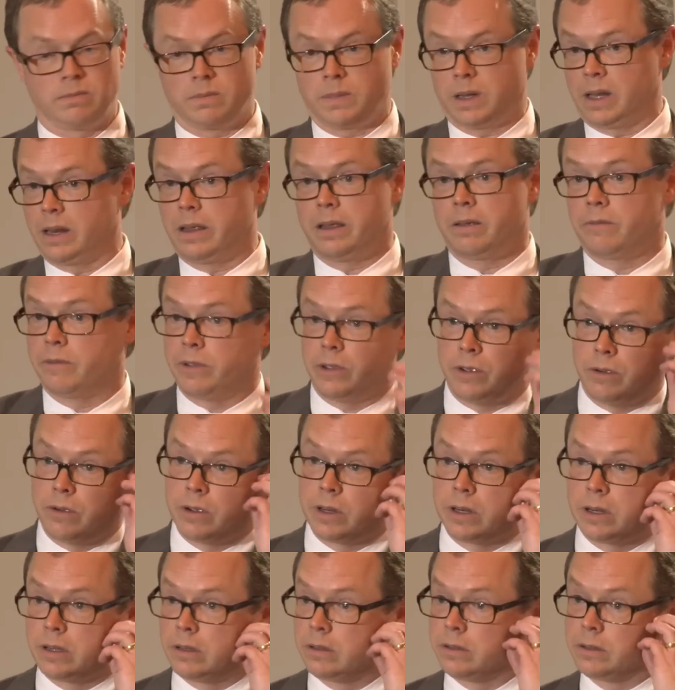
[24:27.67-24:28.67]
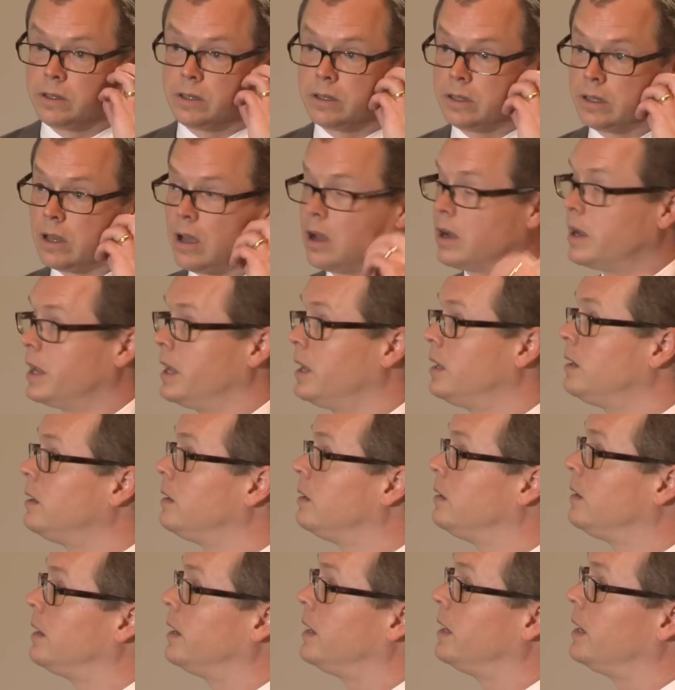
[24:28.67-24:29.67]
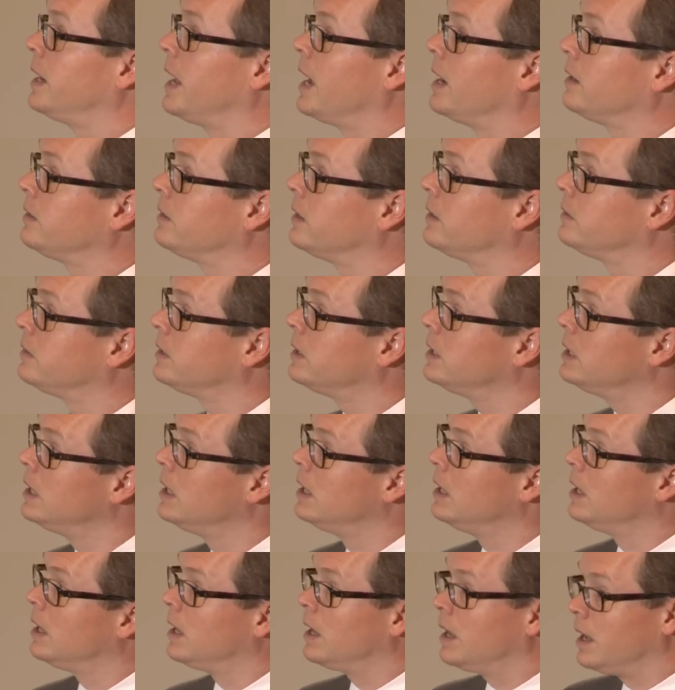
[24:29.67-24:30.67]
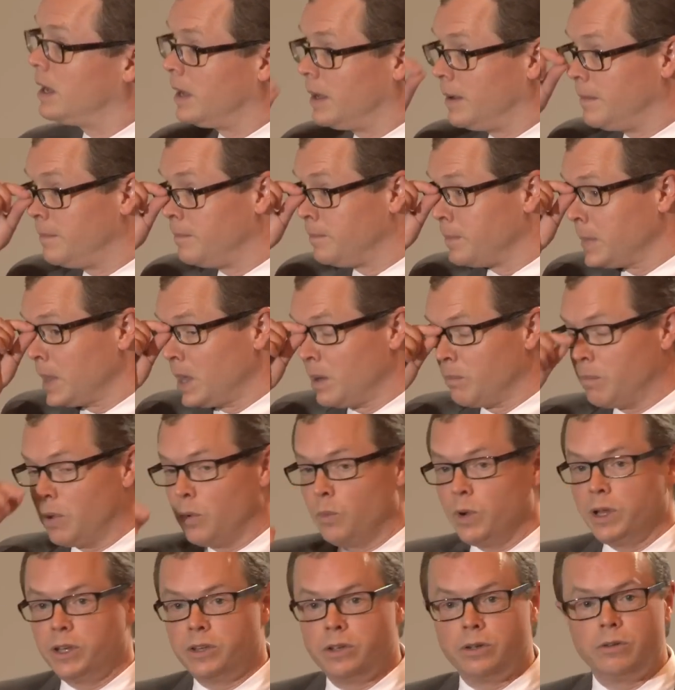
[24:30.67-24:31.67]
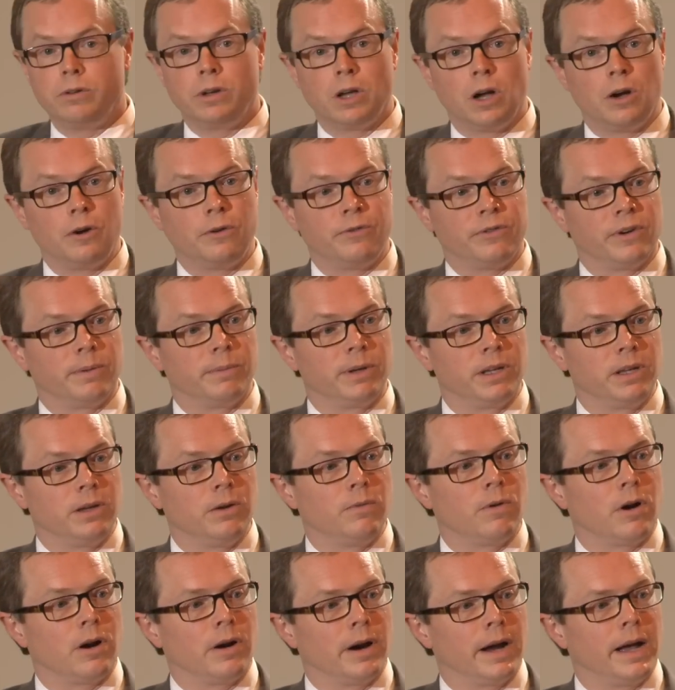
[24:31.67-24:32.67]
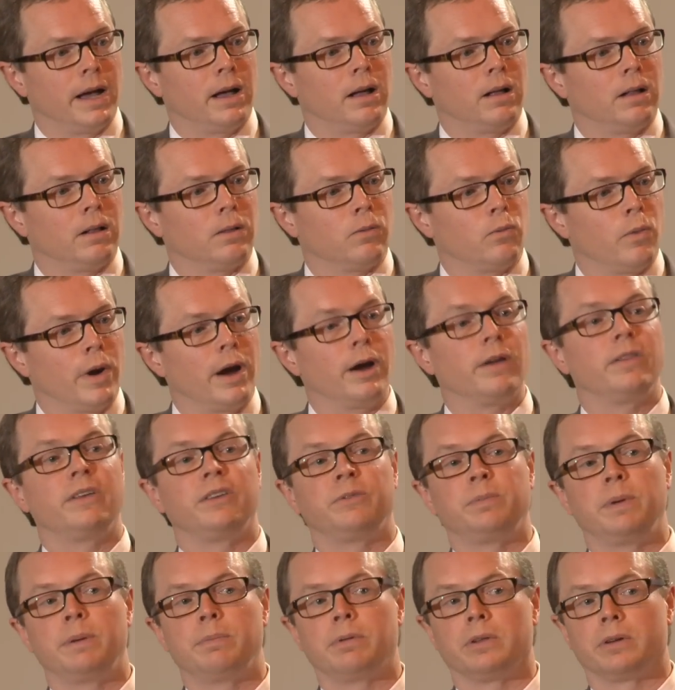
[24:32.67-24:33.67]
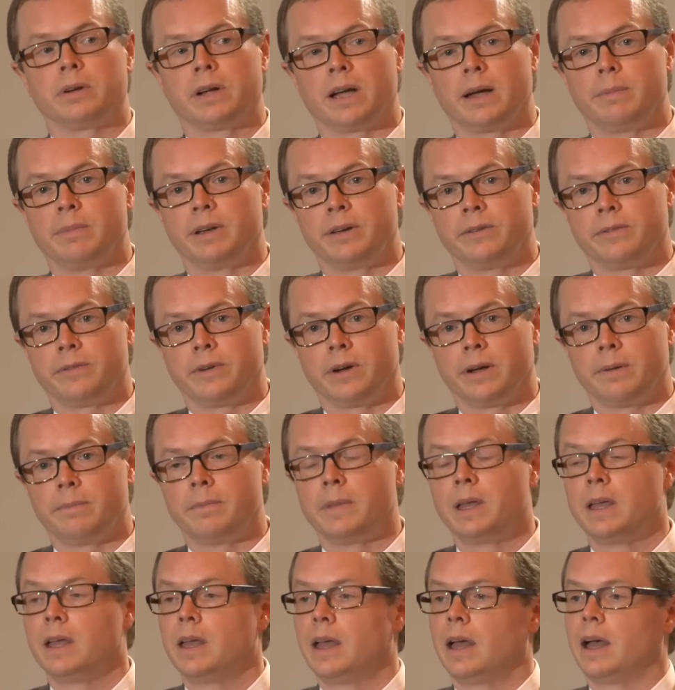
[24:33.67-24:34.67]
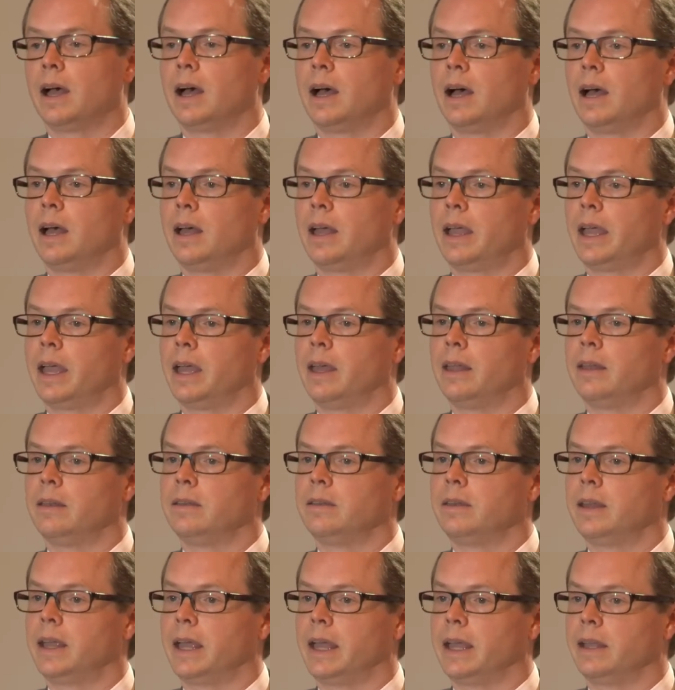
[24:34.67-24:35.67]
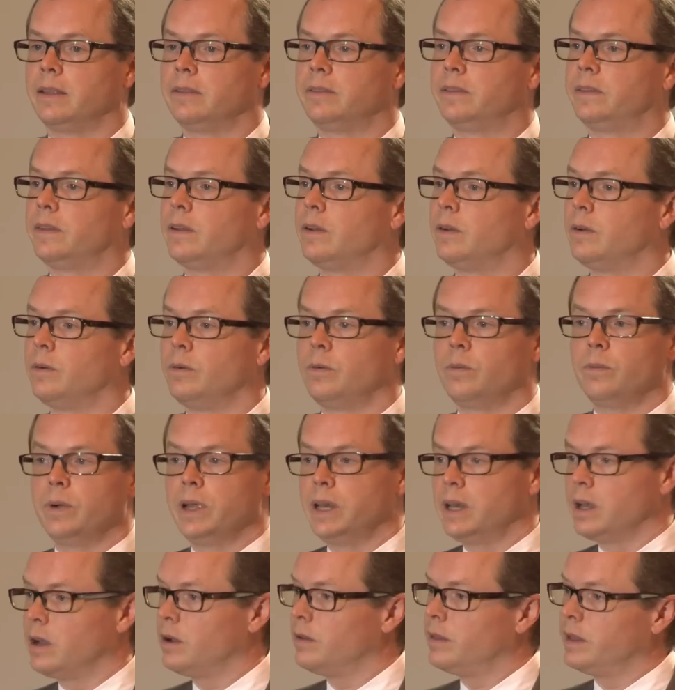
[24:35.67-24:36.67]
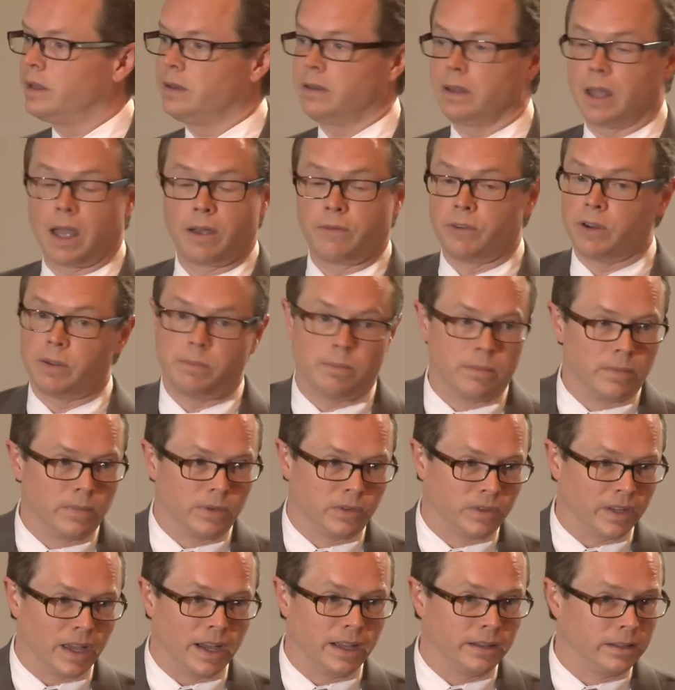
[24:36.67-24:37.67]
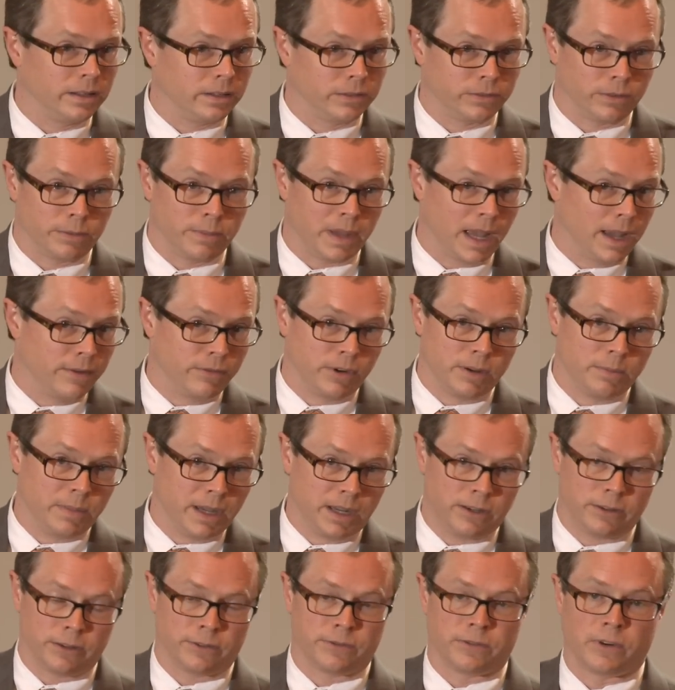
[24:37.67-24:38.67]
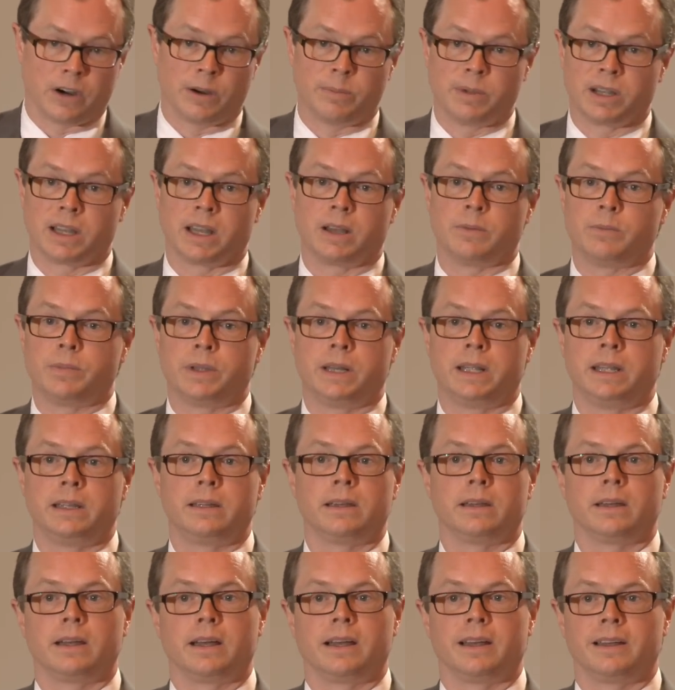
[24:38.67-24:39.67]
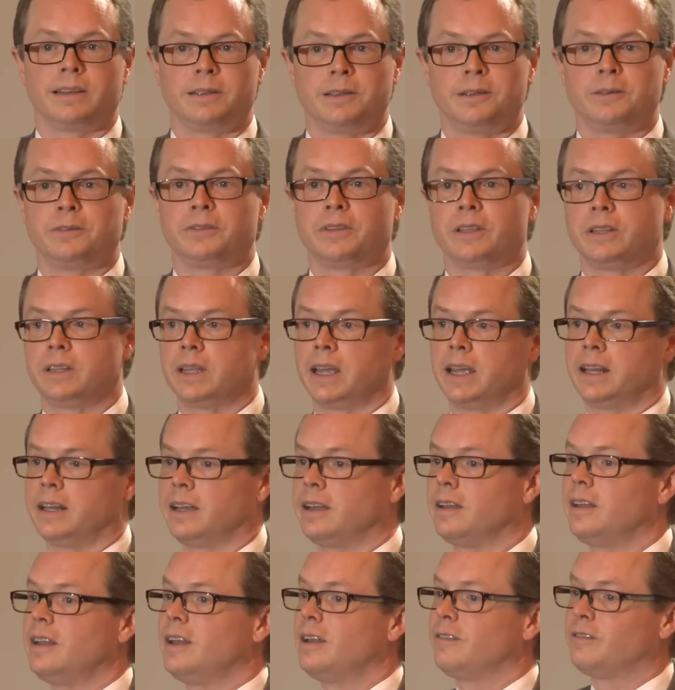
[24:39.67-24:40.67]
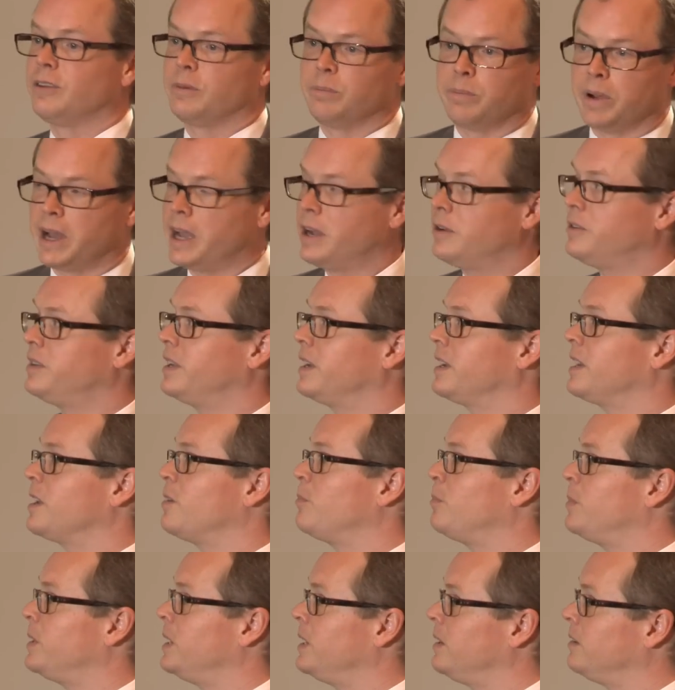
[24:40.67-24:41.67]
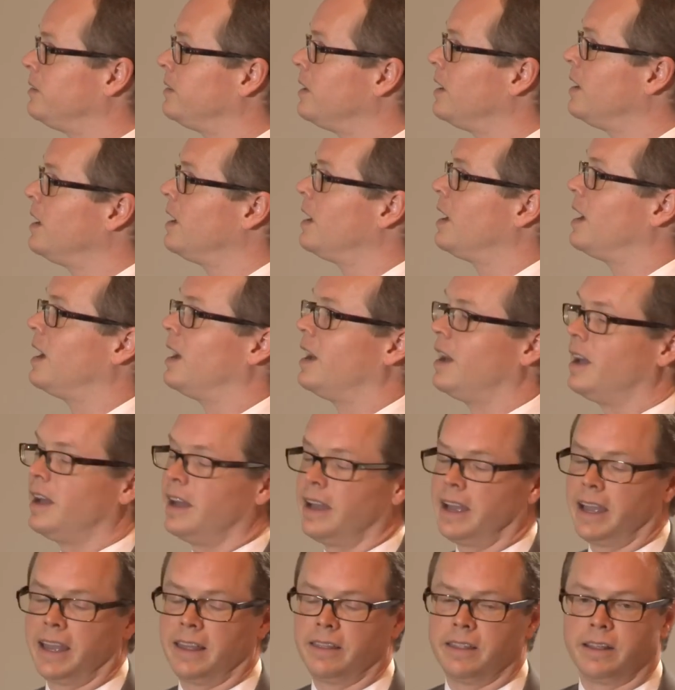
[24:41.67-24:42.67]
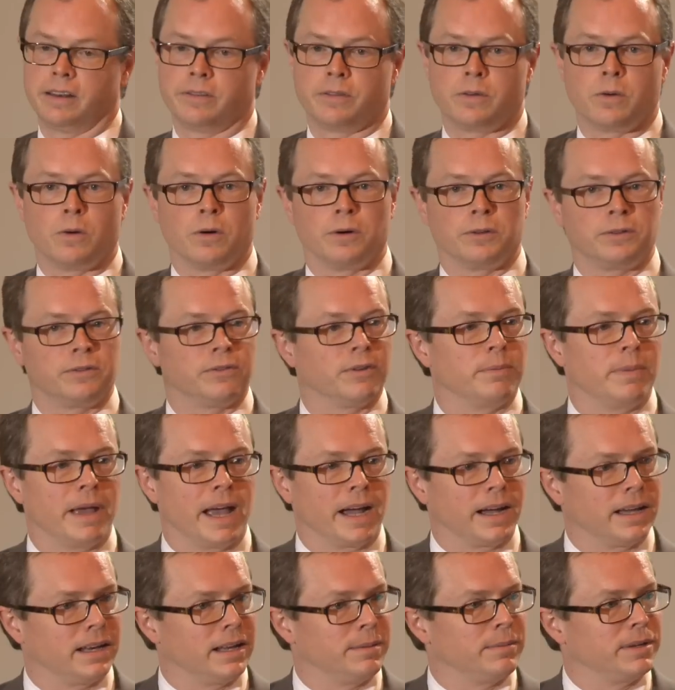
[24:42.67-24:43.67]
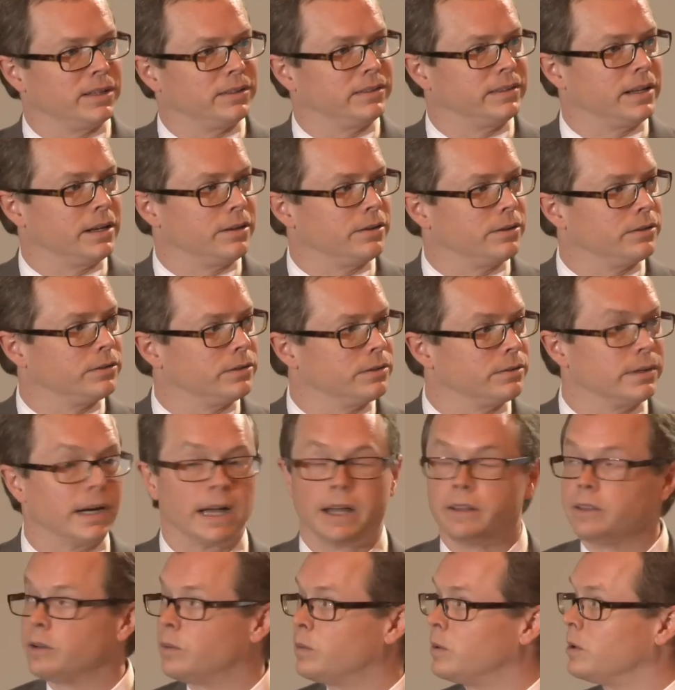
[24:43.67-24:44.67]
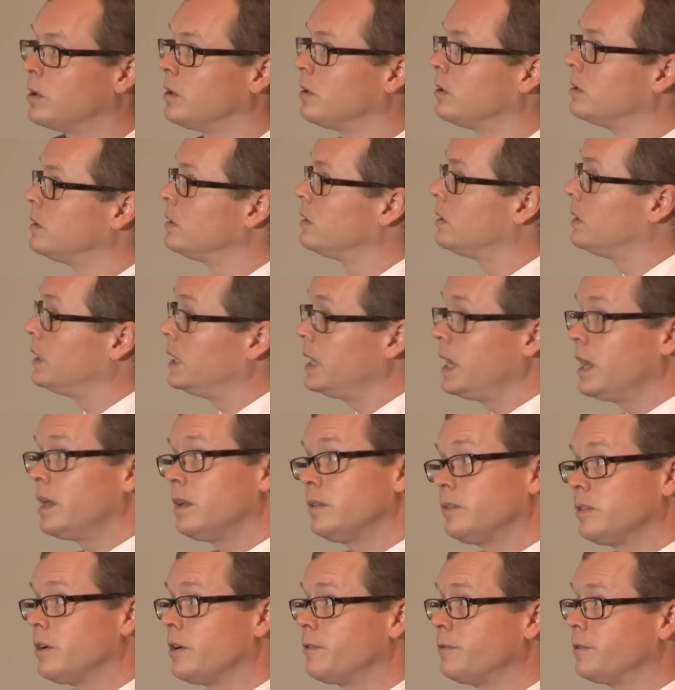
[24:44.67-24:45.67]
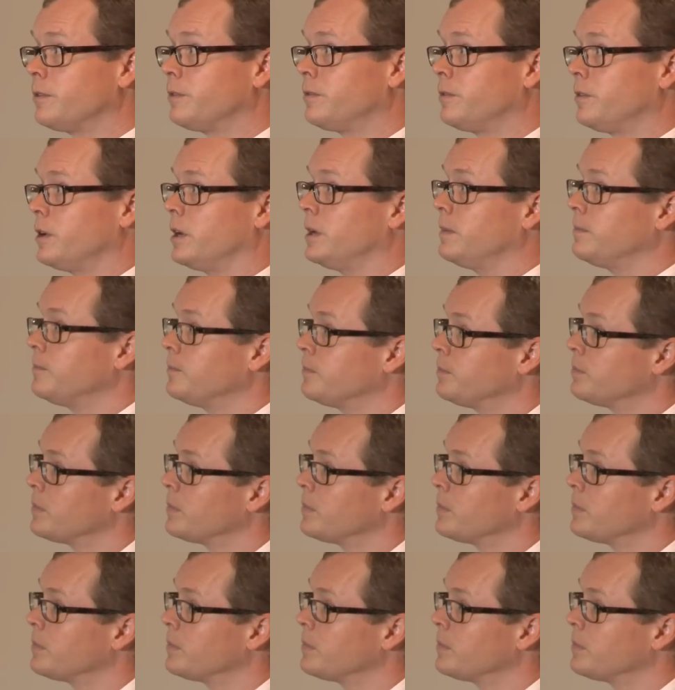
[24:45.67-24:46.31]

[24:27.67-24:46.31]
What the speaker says: Any of you could log in and access it. But we do know from a URL where these people are coming from. And so we know that scientists from every major pharma company use the data, from biotech companies, and then, of course, from academic centers around the world. And again, it's all for free.